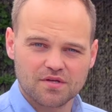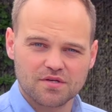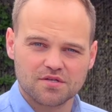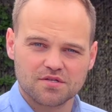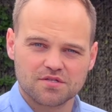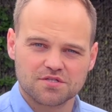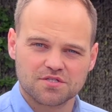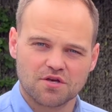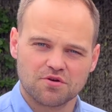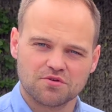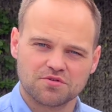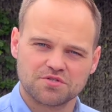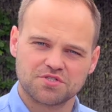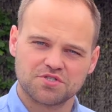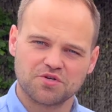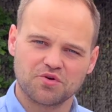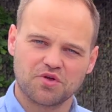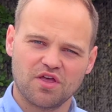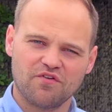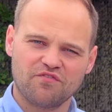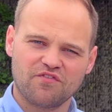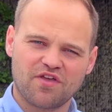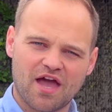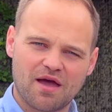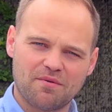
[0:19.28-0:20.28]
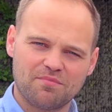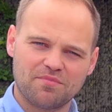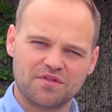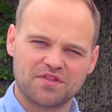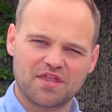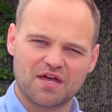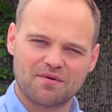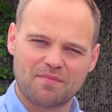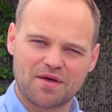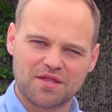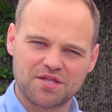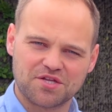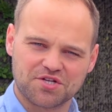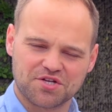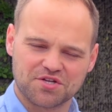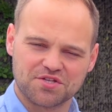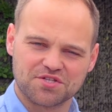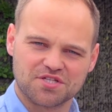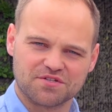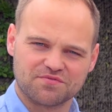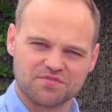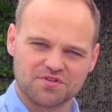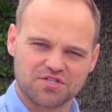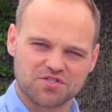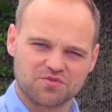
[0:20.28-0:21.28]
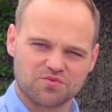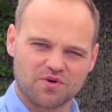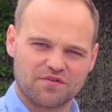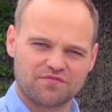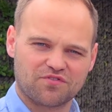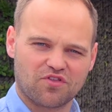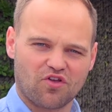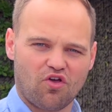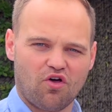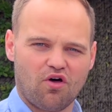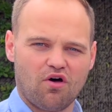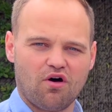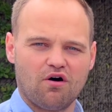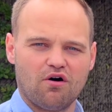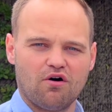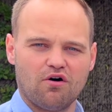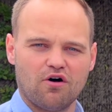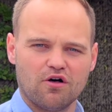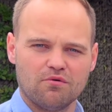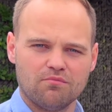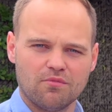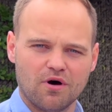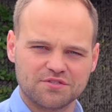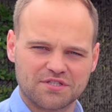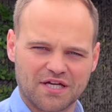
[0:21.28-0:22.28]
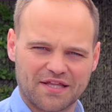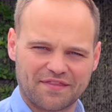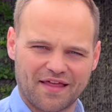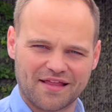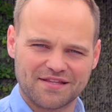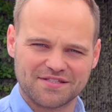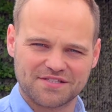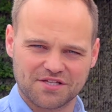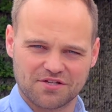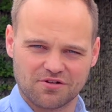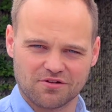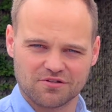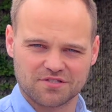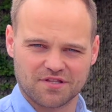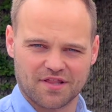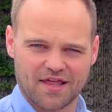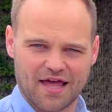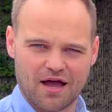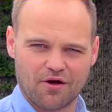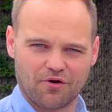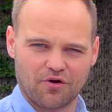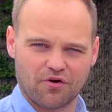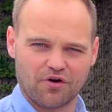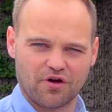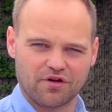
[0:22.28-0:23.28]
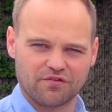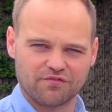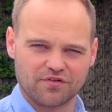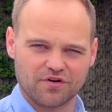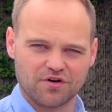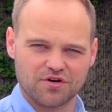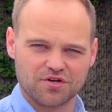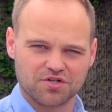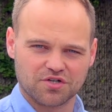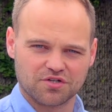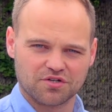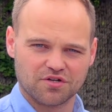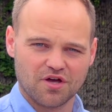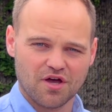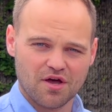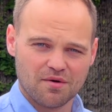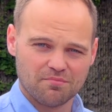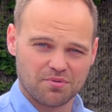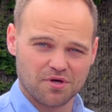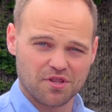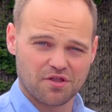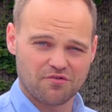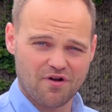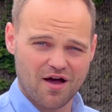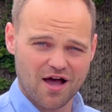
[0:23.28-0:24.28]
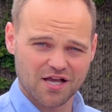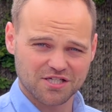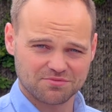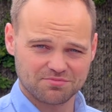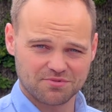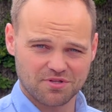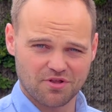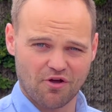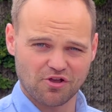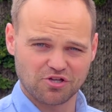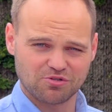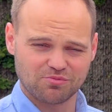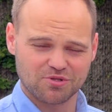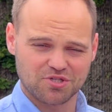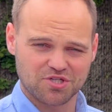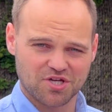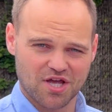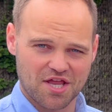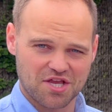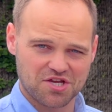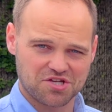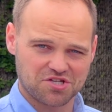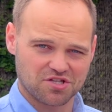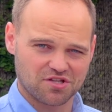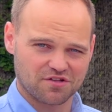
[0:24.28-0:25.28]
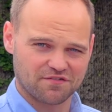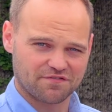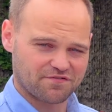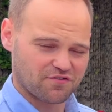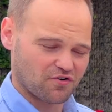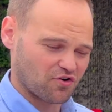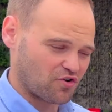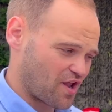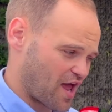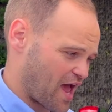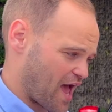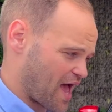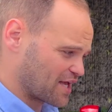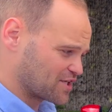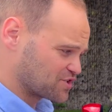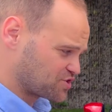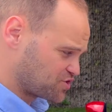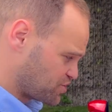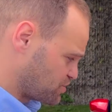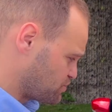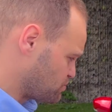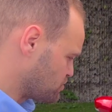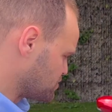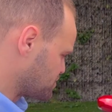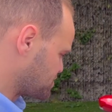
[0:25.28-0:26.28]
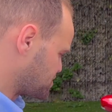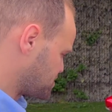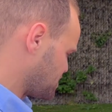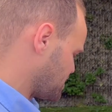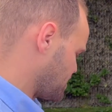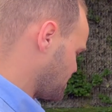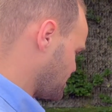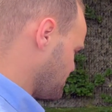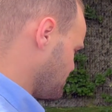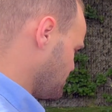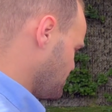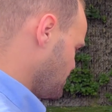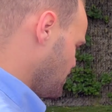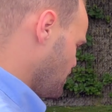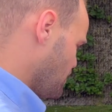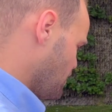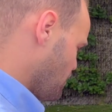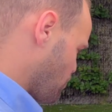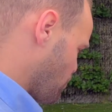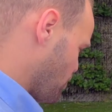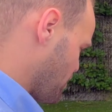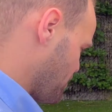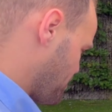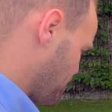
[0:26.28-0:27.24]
So Suzuki have kept the dimensions of the Swift almost identical to the outgoing version, but there are some noticeable changes at the front, as you will see with